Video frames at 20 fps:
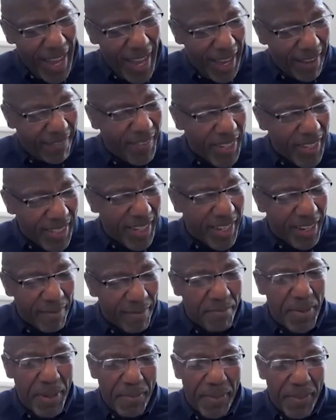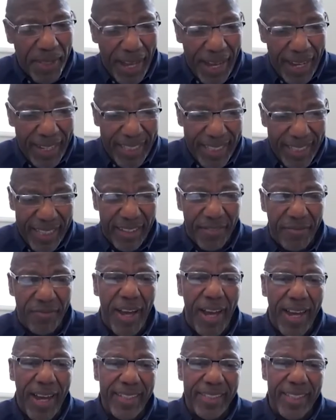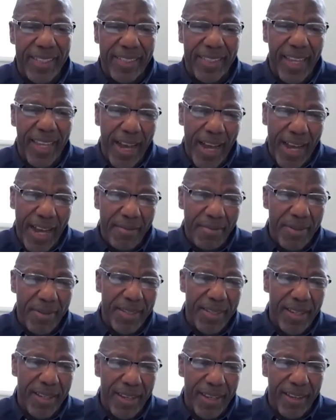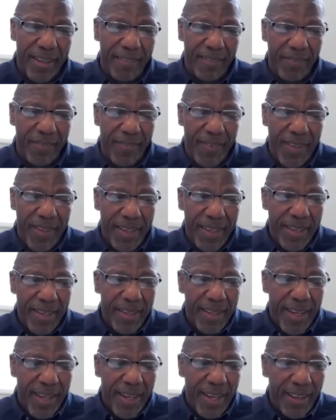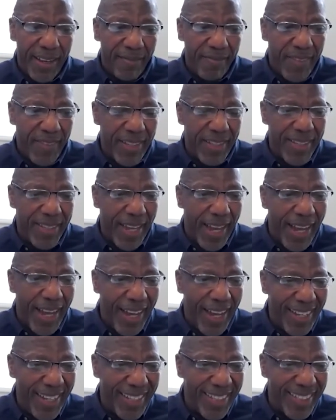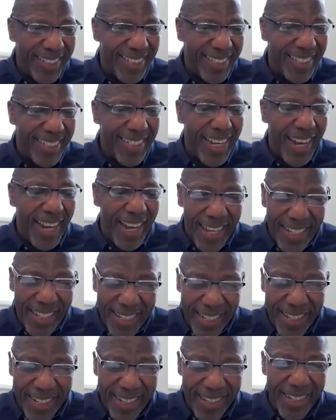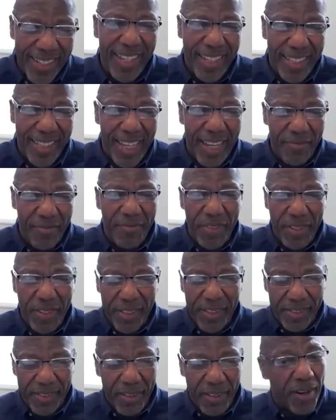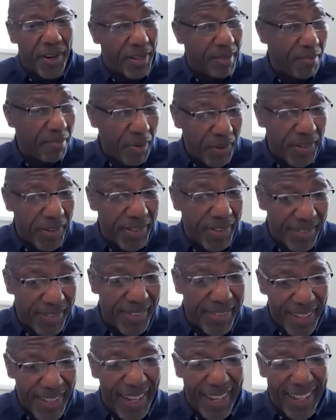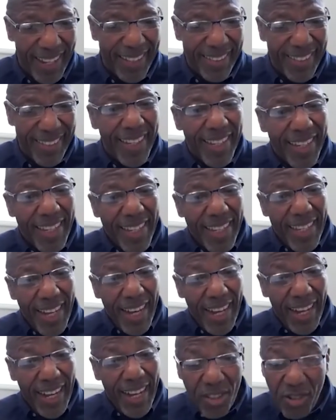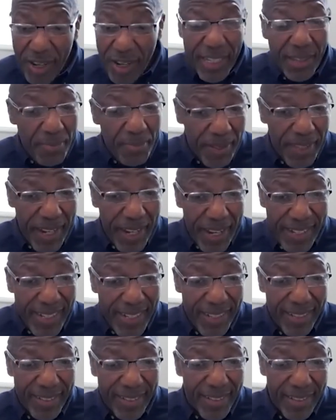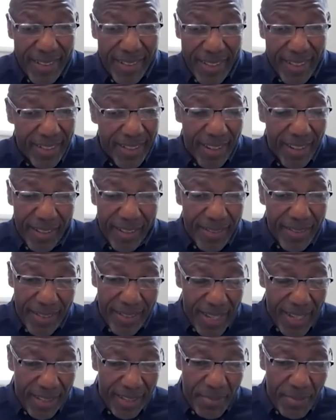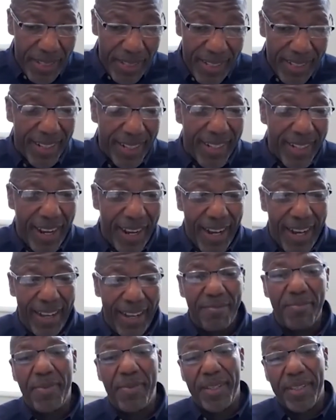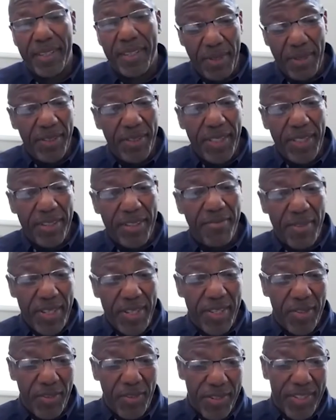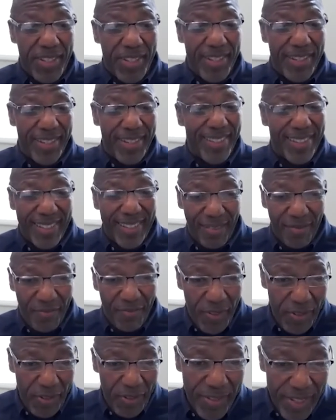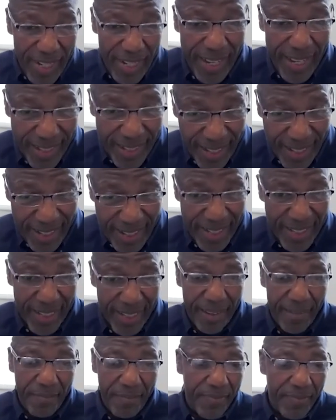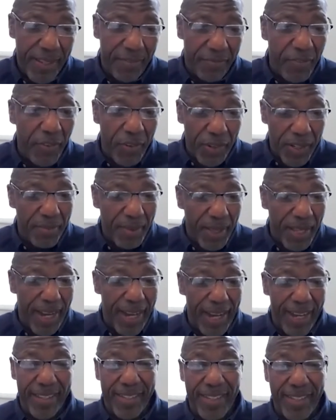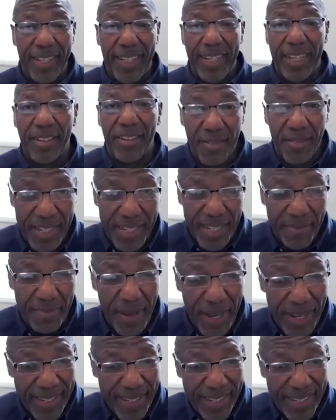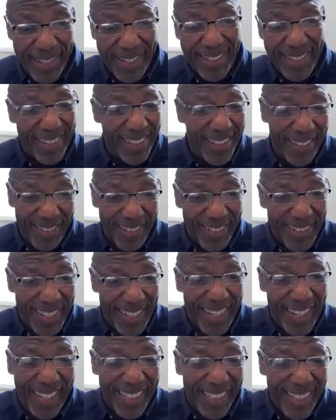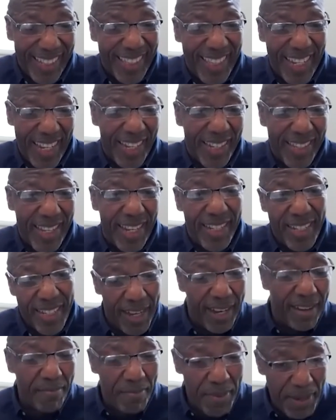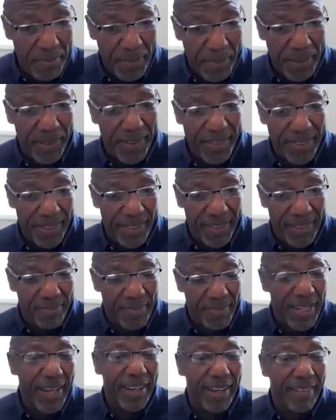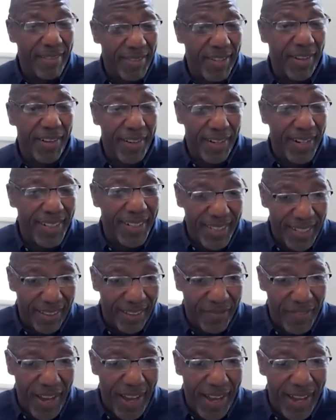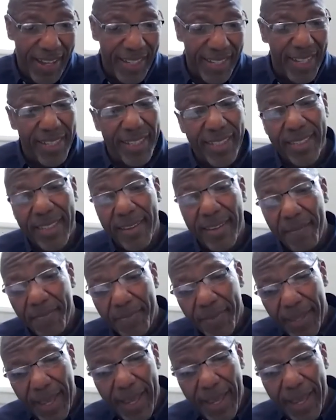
having young people identify the types of of design changes that they feel are important. And uh, transportation is, uh, has been at the top. Community resources, food justice, affordable housing and green spaces are again the things that young people themselves are identifying as